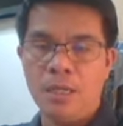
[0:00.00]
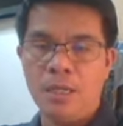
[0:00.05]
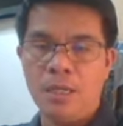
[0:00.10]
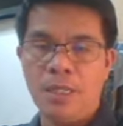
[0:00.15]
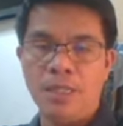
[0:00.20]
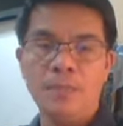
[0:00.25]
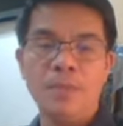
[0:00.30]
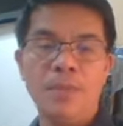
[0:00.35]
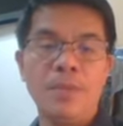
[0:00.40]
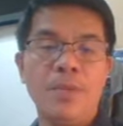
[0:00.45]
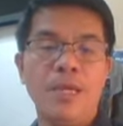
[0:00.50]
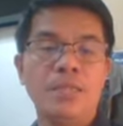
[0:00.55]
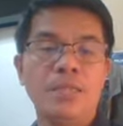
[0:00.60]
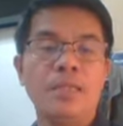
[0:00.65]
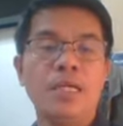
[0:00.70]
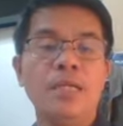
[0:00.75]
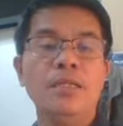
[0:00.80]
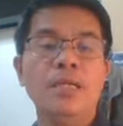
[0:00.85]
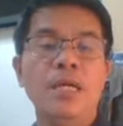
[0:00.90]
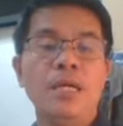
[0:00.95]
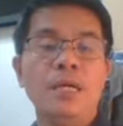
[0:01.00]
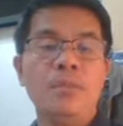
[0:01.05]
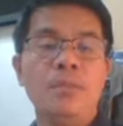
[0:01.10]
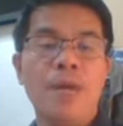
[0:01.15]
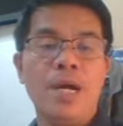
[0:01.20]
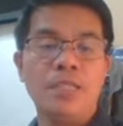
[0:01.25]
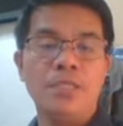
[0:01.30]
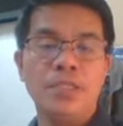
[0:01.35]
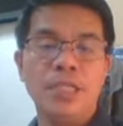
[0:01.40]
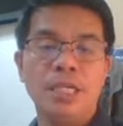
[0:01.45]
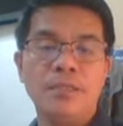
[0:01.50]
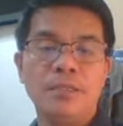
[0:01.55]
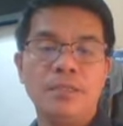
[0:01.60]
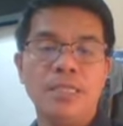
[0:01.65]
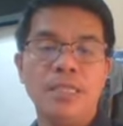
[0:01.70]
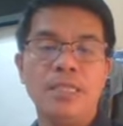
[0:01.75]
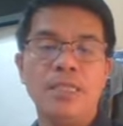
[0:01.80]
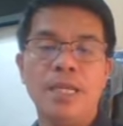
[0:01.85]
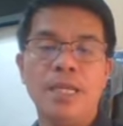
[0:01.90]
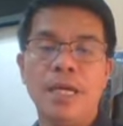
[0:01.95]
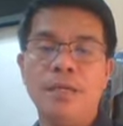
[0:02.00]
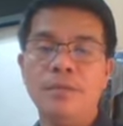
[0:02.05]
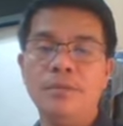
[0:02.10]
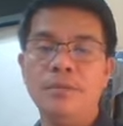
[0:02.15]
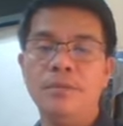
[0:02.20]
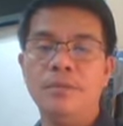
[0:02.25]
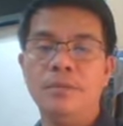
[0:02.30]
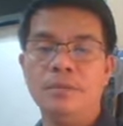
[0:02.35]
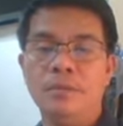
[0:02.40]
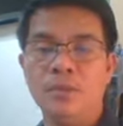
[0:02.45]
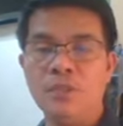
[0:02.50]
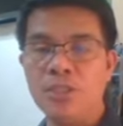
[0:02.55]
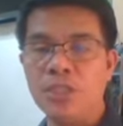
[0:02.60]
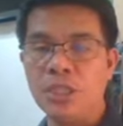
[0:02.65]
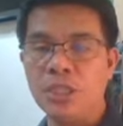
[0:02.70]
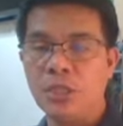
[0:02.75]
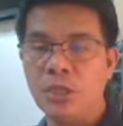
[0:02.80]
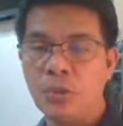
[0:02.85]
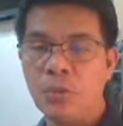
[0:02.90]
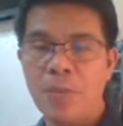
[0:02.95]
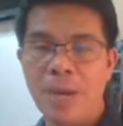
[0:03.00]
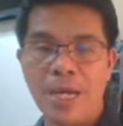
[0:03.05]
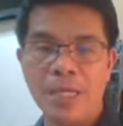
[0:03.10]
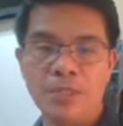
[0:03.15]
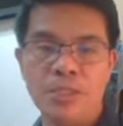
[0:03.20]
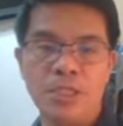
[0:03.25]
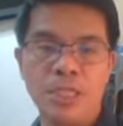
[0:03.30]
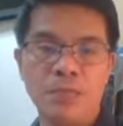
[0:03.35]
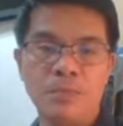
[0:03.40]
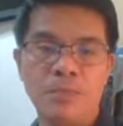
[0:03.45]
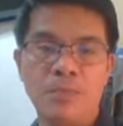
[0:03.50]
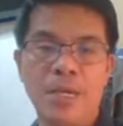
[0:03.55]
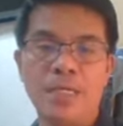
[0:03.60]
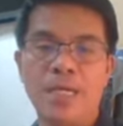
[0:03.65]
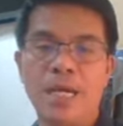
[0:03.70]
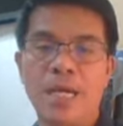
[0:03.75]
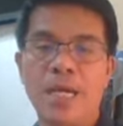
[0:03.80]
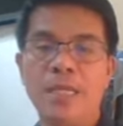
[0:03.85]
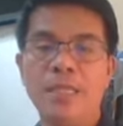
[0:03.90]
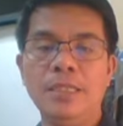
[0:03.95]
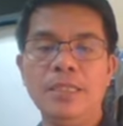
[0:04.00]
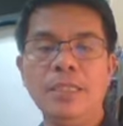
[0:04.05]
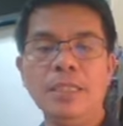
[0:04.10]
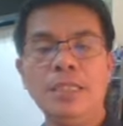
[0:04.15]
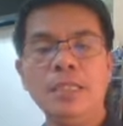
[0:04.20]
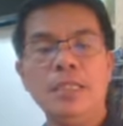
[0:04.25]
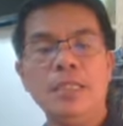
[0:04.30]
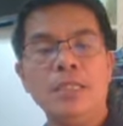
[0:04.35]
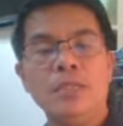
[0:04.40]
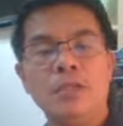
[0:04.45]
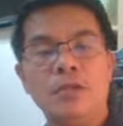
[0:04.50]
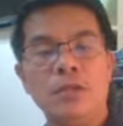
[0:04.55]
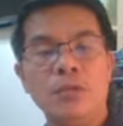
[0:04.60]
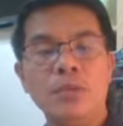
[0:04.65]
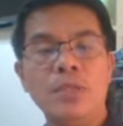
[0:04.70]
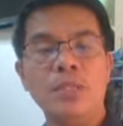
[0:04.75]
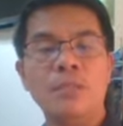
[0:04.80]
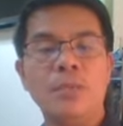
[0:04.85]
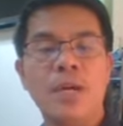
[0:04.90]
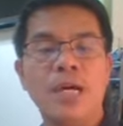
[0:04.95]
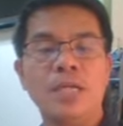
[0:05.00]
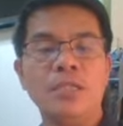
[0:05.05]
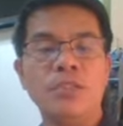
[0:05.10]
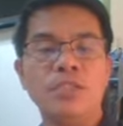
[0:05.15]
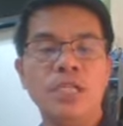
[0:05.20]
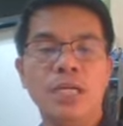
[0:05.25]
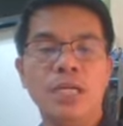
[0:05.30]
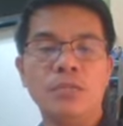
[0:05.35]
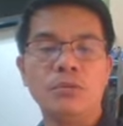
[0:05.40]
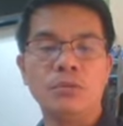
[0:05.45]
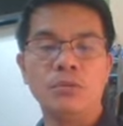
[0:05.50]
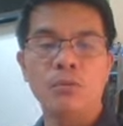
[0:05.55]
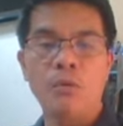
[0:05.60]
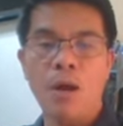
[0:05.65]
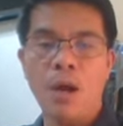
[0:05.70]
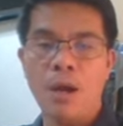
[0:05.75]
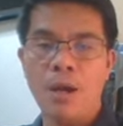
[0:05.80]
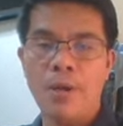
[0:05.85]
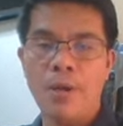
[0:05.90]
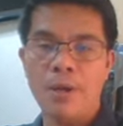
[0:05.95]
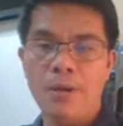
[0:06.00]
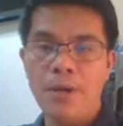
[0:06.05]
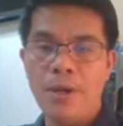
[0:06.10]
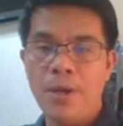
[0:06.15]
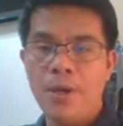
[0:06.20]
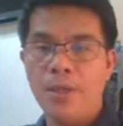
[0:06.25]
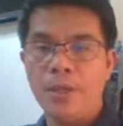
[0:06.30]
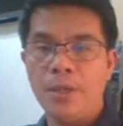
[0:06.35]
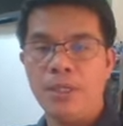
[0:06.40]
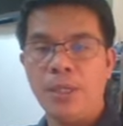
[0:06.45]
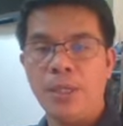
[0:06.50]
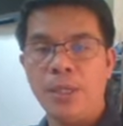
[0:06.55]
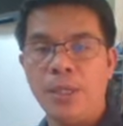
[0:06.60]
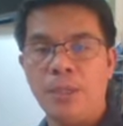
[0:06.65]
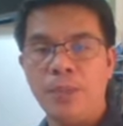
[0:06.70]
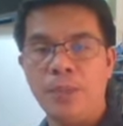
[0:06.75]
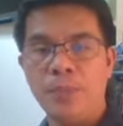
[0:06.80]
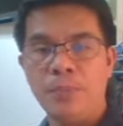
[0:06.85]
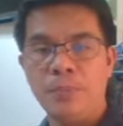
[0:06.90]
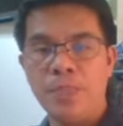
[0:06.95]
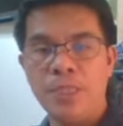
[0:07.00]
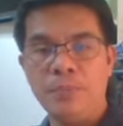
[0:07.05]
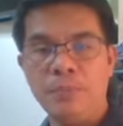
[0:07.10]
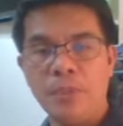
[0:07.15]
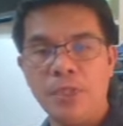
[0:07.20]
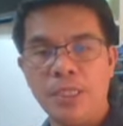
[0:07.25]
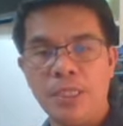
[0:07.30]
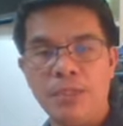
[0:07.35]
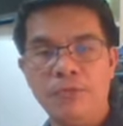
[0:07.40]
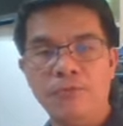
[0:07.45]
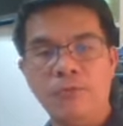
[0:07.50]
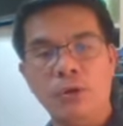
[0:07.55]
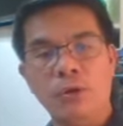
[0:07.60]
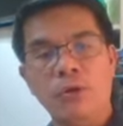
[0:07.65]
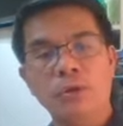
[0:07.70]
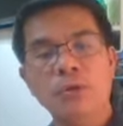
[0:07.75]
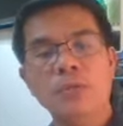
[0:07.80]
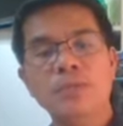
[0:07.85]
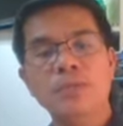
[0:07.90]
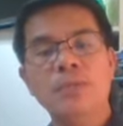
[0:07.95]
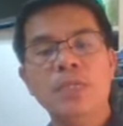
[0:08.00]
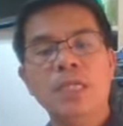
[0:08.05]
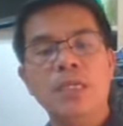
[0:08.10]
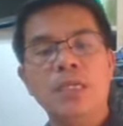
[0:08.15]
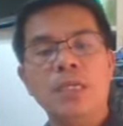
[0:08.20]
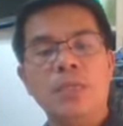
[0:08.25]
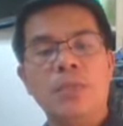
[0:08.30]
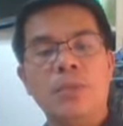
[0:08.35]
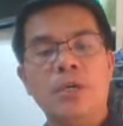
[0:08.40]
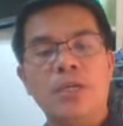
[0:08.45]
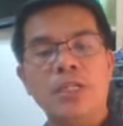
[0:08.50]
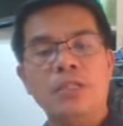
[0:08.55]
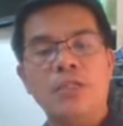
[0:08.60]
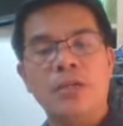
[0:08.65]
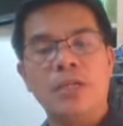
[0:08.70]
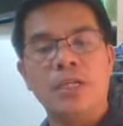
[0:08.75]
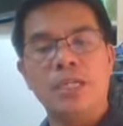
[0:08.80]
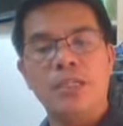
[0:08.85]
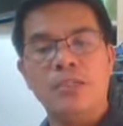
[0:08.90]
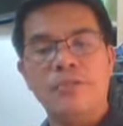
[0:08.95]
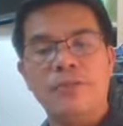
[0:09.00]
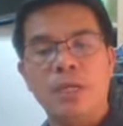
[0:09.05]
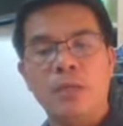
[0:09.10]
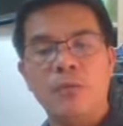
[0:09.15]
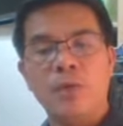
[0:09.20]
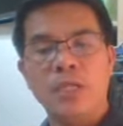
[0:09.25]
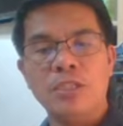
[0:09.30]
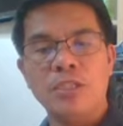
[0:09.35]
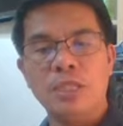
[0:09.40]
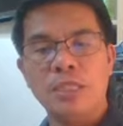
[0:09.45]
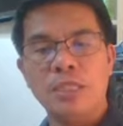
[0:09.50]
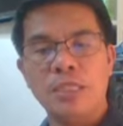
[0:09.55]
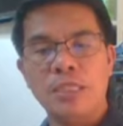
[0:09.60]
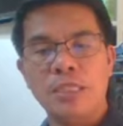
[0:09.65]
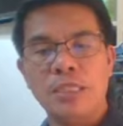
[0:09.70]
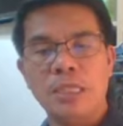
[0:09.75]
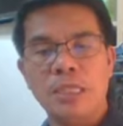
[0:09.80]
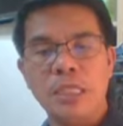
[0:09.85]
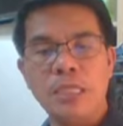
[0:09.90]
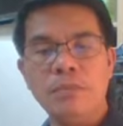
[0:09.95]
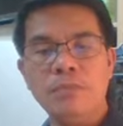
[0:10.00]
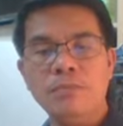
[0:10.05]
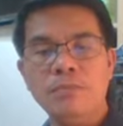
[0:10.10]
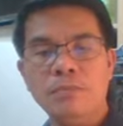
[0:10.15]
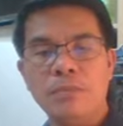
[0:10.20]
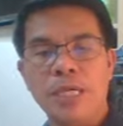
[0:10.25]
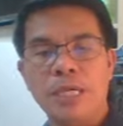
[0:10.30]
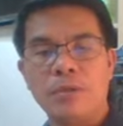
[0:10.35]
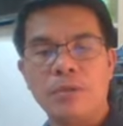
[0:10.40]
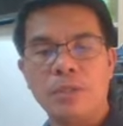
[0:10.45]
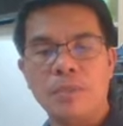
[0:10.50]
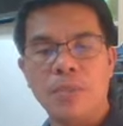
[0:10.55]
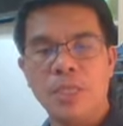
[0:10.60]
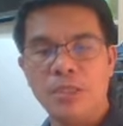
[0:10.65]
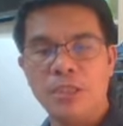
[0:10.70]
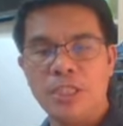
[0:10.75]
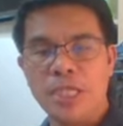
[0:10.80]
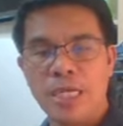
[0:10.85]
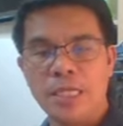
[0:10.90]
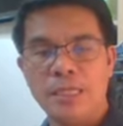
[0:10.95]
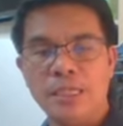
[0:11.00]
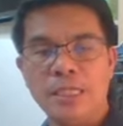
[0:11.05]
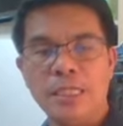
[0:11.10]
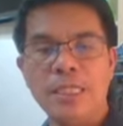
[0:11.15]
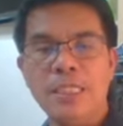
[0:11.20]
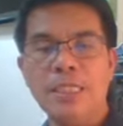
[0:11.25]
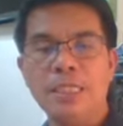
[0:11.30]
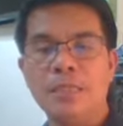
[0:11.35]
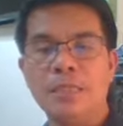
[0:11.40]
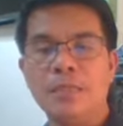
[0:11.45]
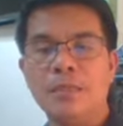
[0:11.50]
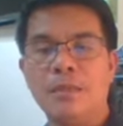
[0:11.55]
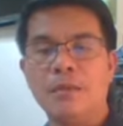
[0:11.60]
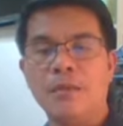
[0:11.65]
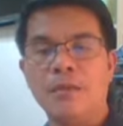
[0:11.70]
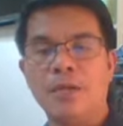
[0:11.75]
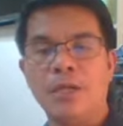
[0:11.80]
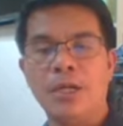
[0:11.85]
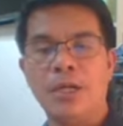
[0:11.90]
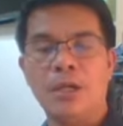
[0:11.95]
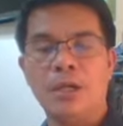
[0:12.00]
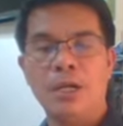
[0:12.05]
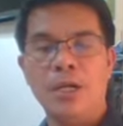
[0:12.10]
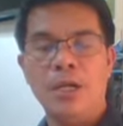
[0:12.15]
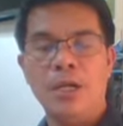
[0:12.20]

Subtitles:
implemented, budget needed, zero budget ba yan or with budget, who are the people involved, monitoring and evaluation scheme, meron ka bang checklist or